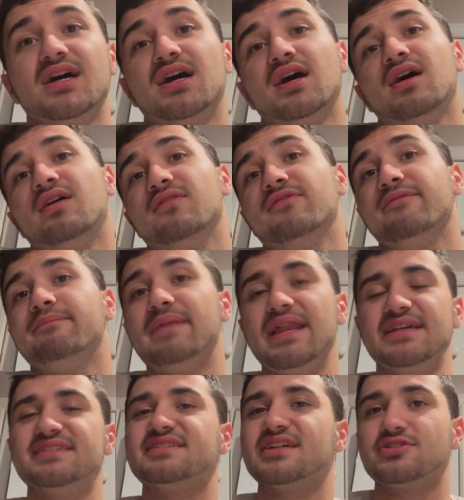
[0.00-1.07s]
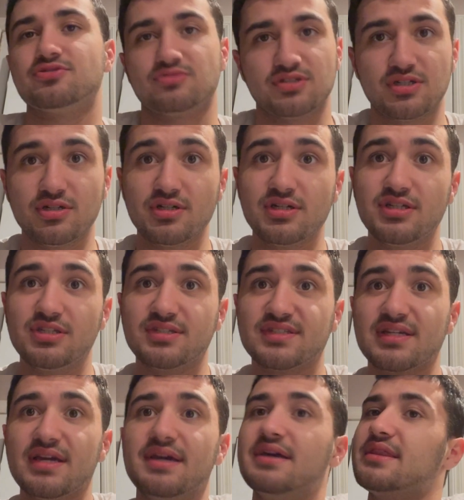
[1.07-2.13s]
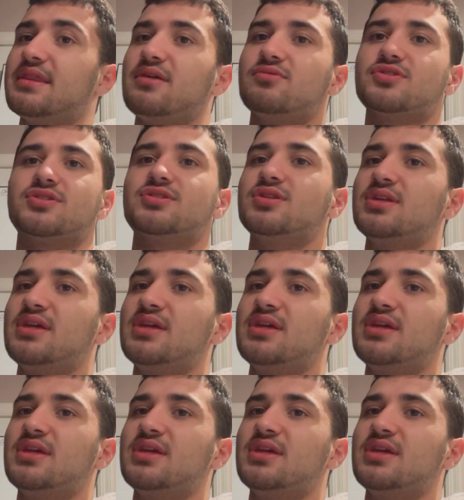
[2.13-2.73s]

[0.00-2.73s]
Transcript: of many essential goods. There was